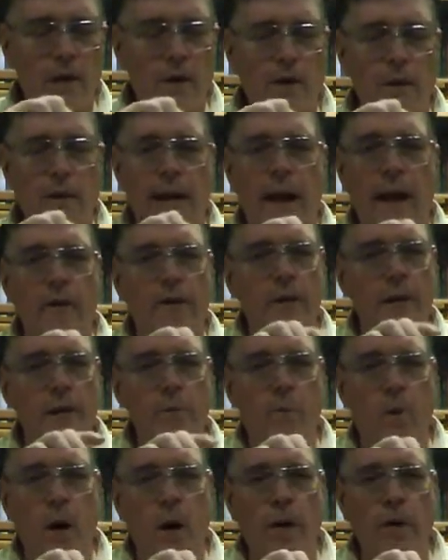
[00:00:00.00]
The accent
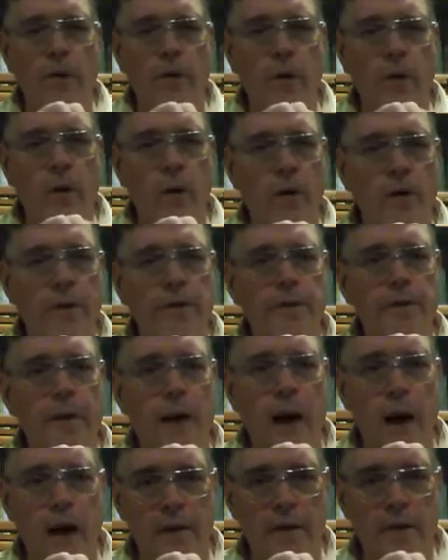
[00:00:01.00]
mark is called a
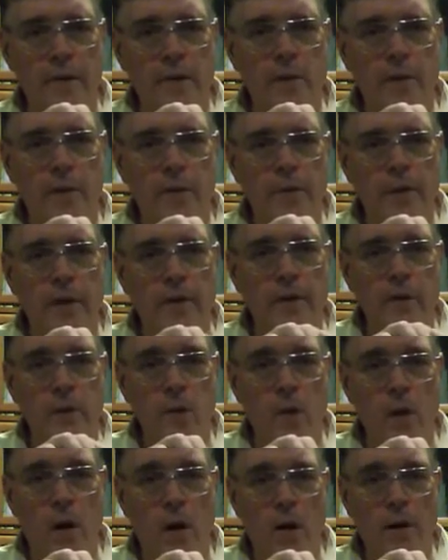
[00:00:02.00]
fada, which means
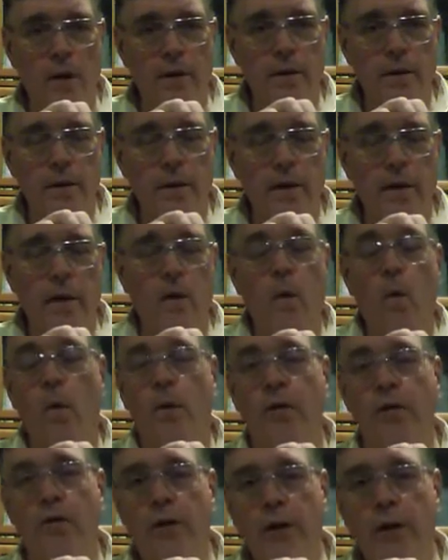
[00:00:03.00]
long, or
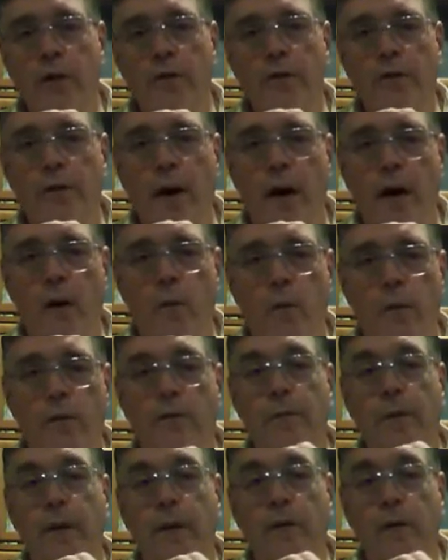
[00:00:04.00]
shina fada, which
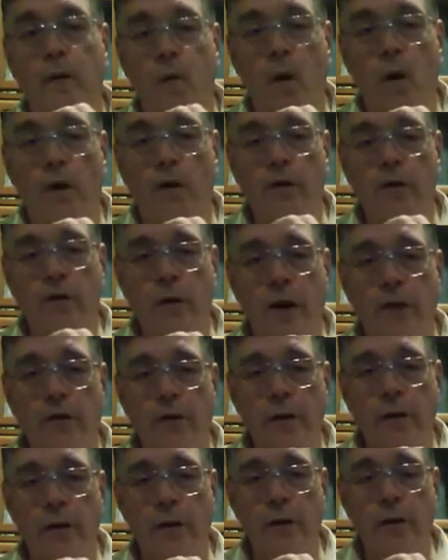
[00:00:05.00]
means long
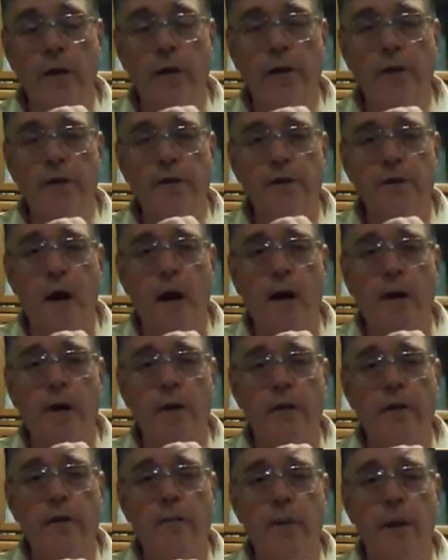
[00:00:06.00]
stretching. Fada
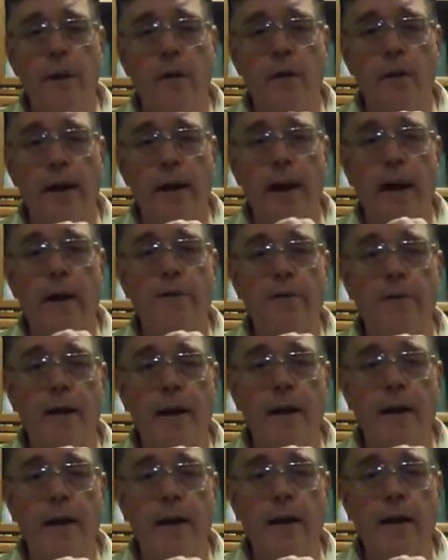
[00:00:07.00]
is spelled
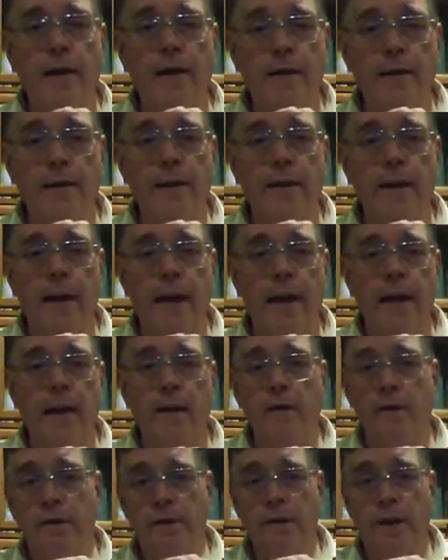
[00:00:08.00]
F-A-D-A,
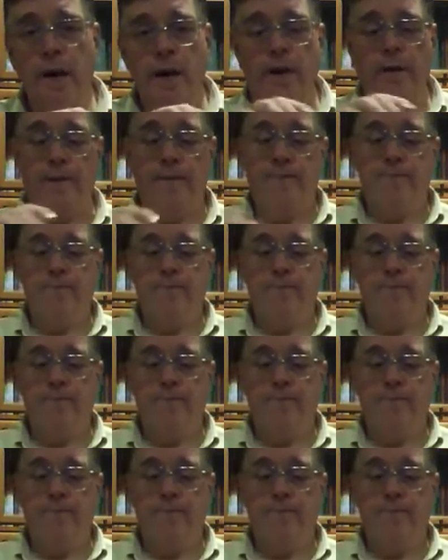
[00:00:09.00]
fada.